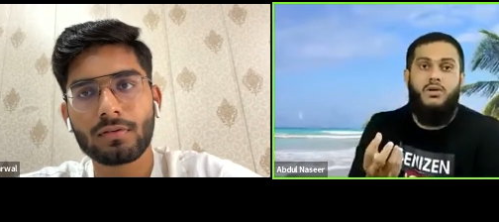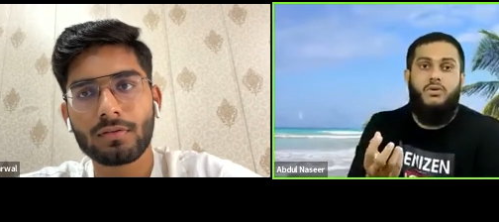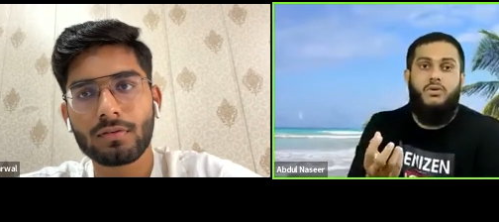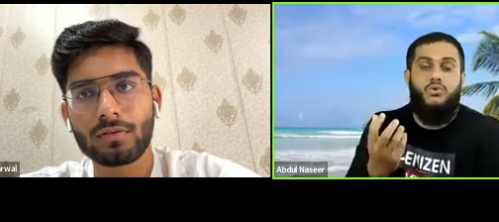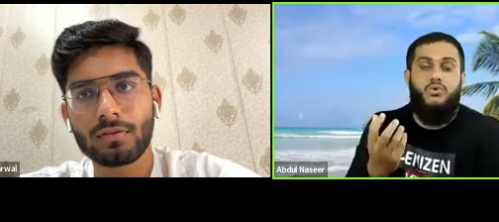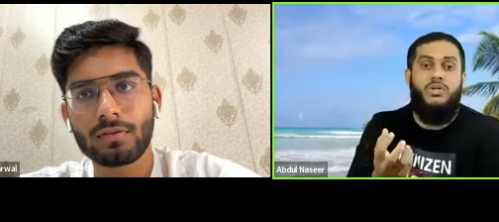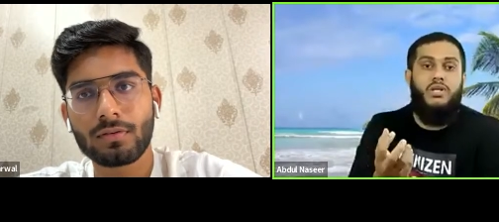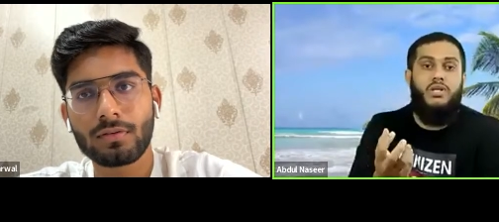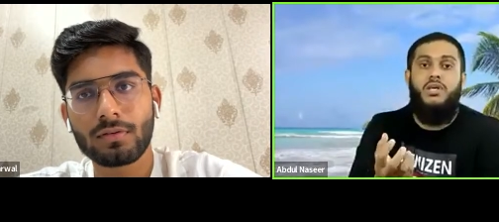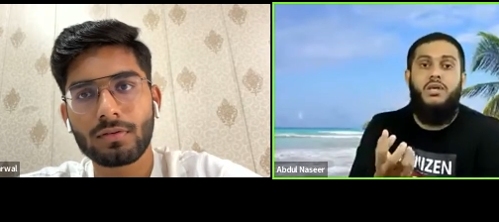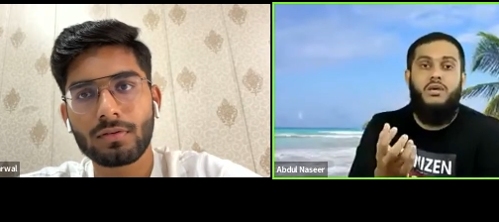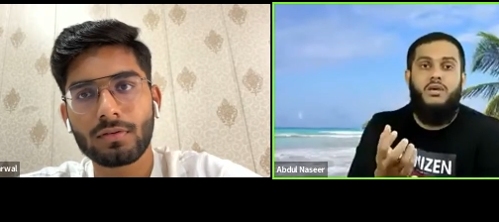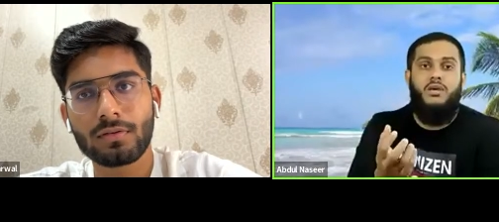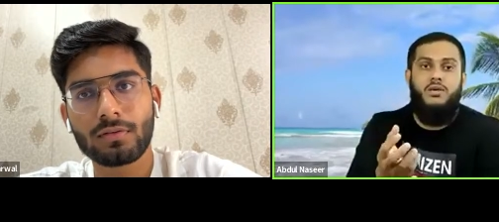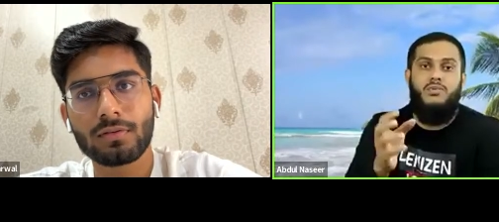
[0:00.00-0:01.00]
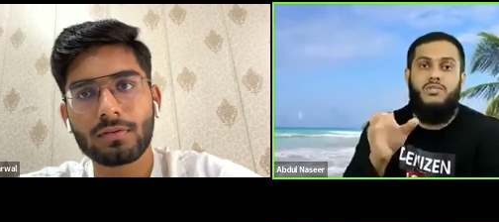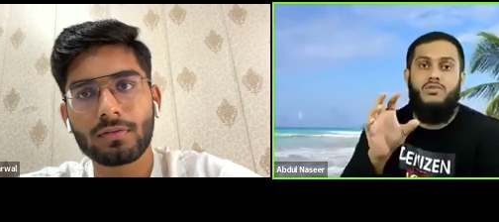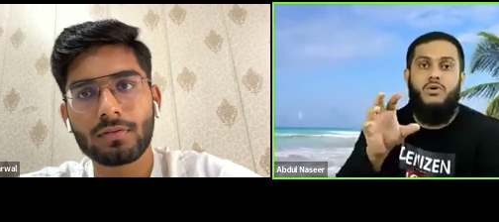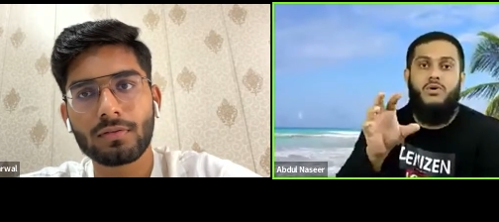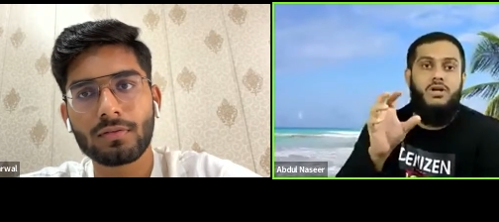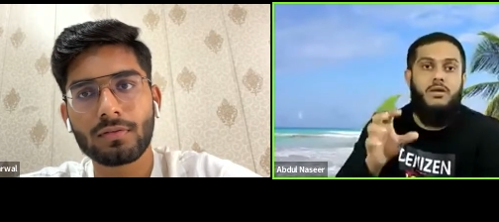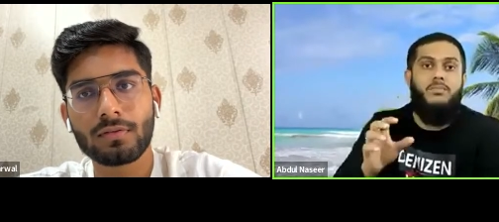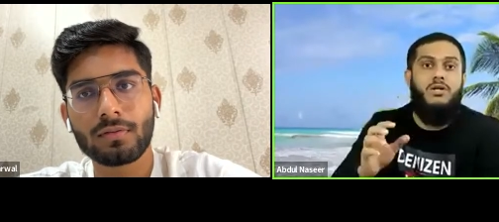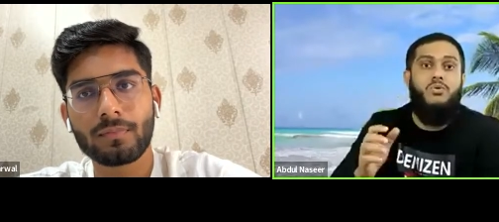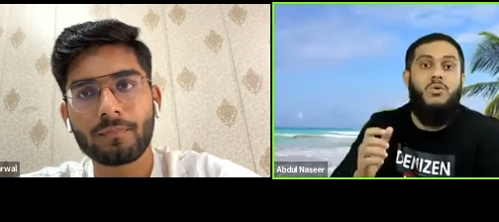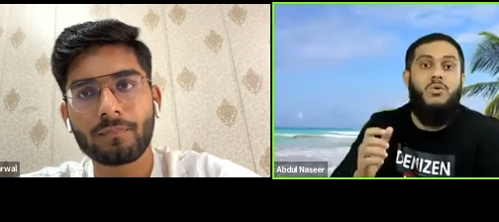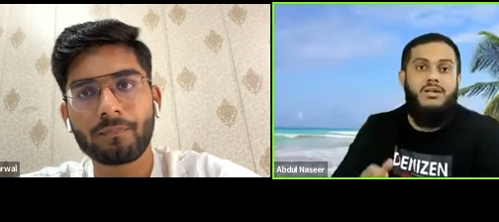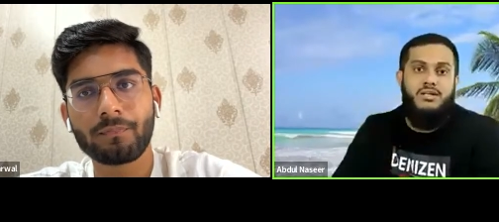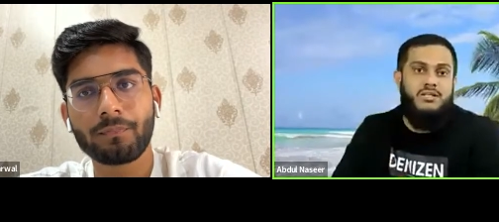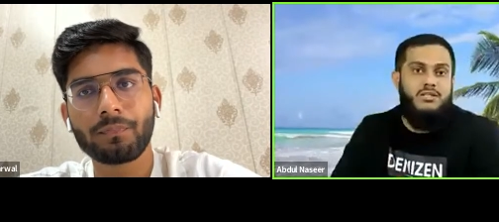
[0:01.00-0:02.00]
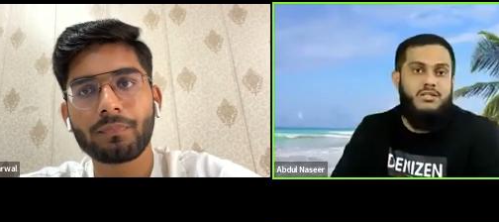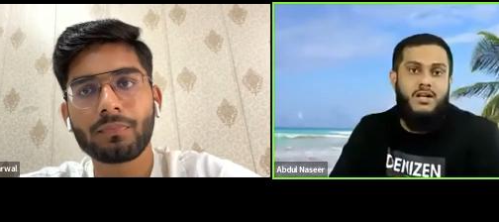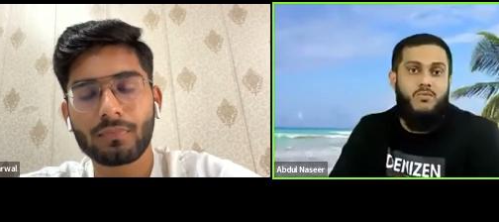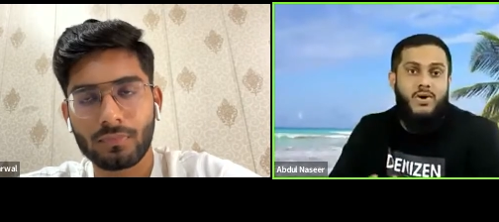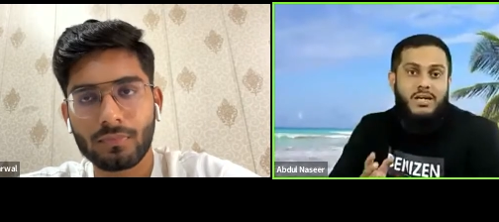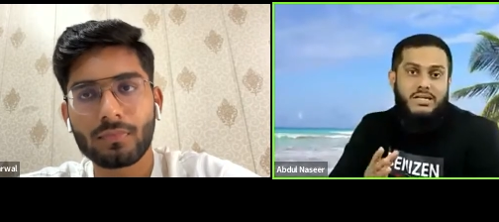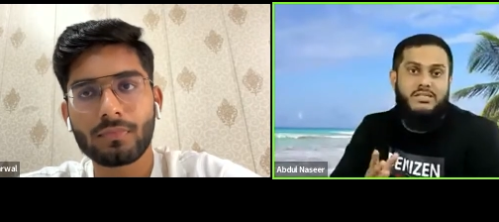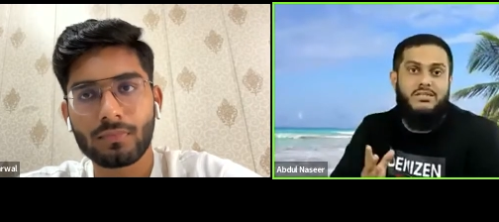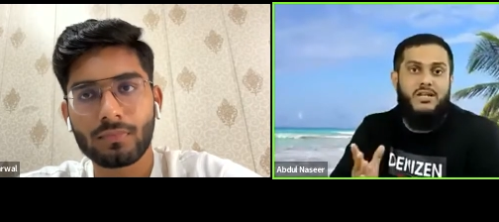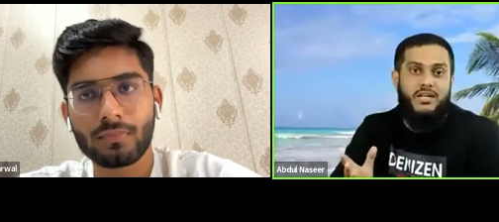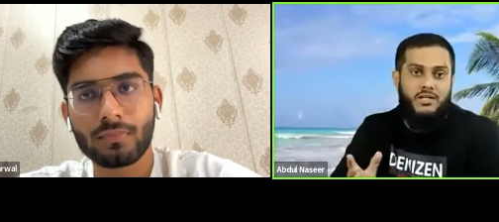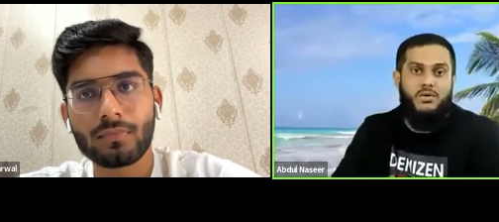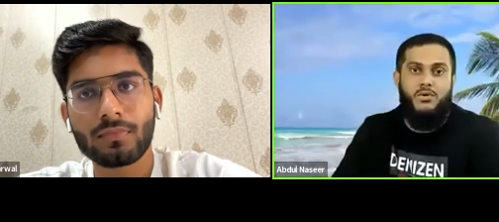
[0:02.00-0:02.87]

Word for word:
Speaker 1: usually he was not able to understand why it is right